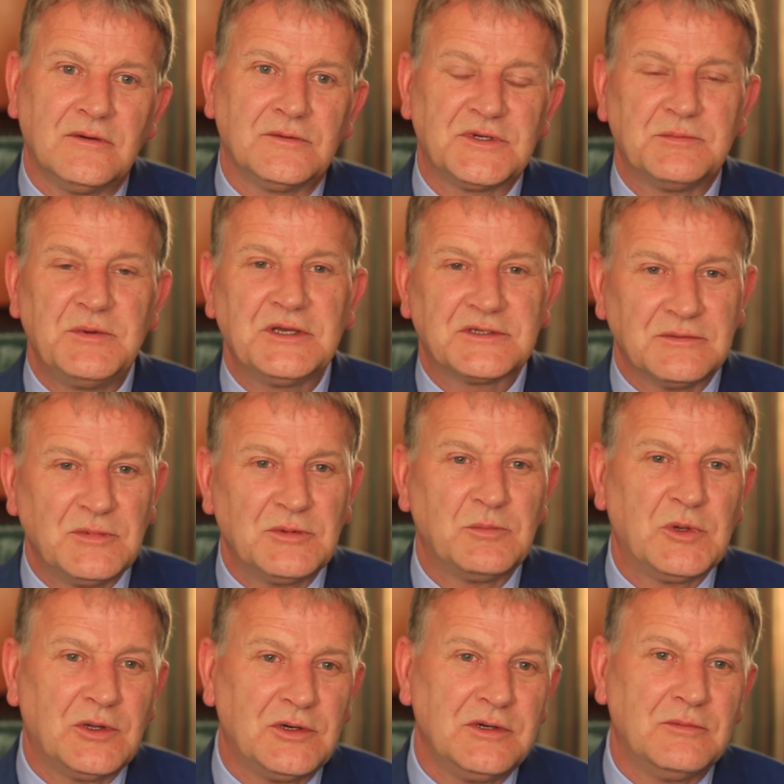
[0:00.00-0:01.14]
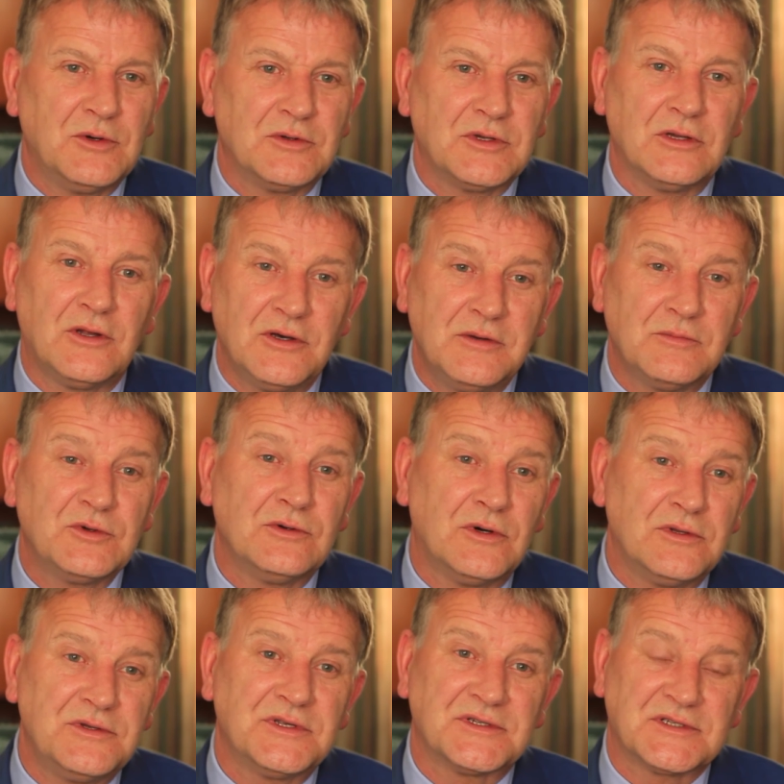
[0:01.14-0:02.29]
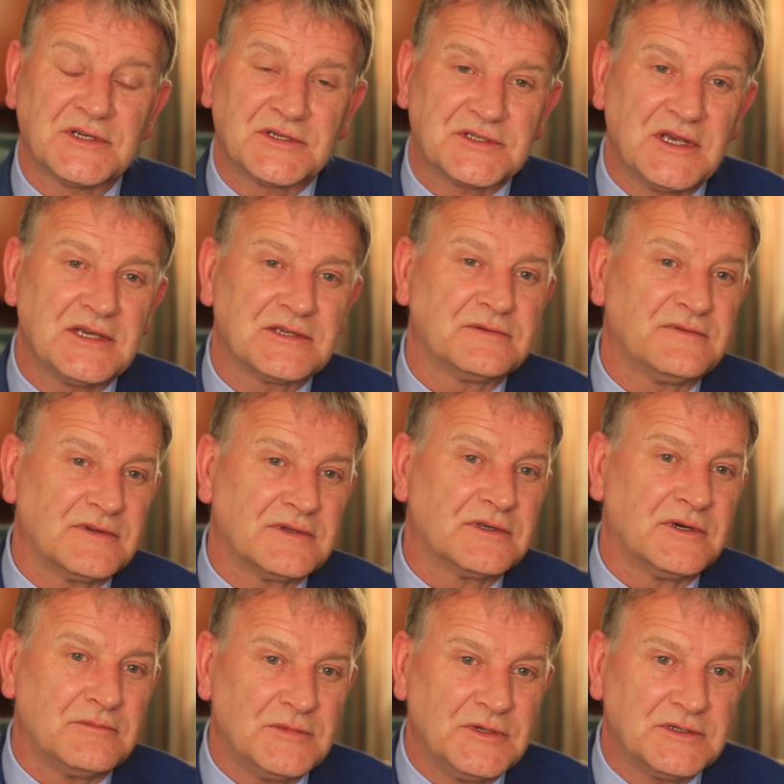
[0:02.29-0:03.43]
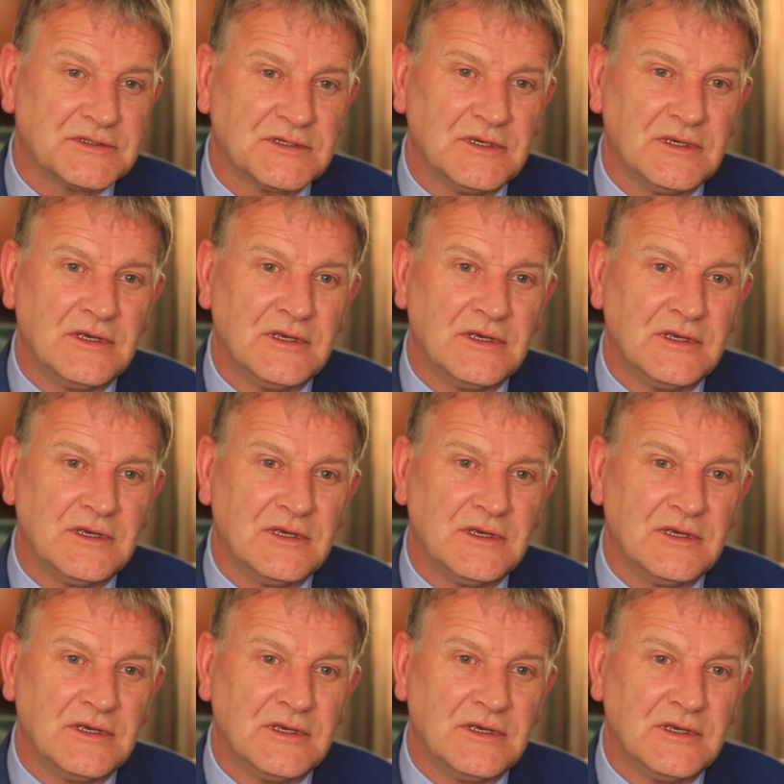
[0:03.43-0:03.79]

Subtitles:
which makes them employable, and a lot of them go on to success within companies.